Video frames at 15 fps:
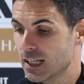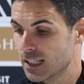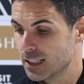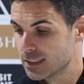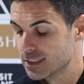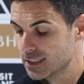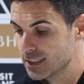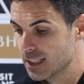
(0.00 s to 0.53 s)

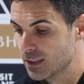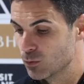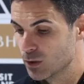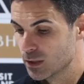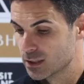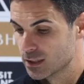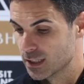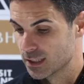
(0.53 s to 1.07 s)
And
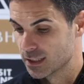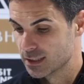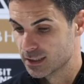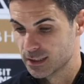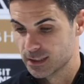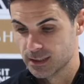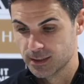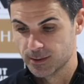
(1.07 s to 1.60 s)
we
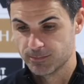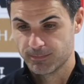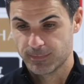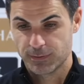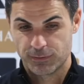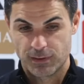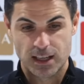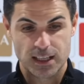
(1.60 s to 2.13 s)
started
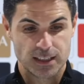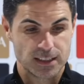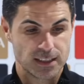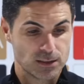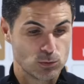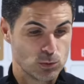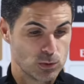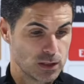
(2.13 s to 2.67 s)

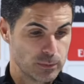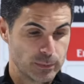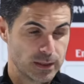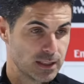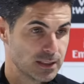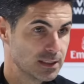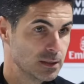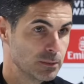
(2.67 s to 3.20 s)
flying, and we were the
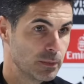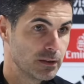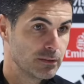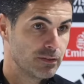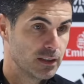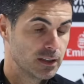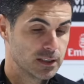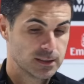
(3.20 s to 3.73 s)
better team by
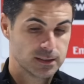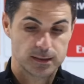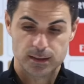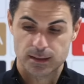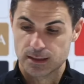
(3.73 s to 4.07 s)
far.